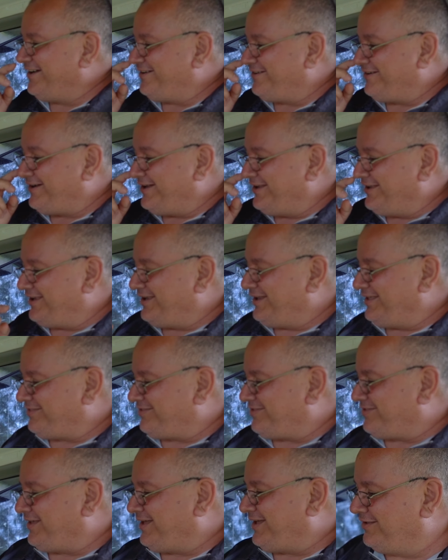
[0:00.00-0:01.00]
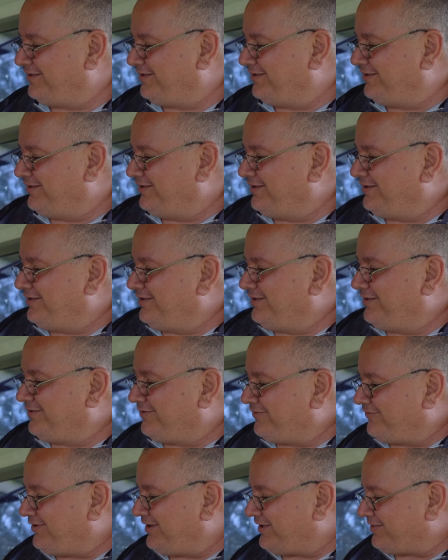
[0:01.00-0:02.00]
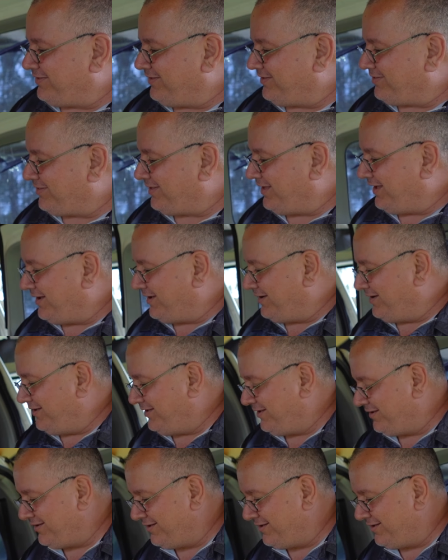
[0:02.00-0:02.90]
Alright, let's check this out.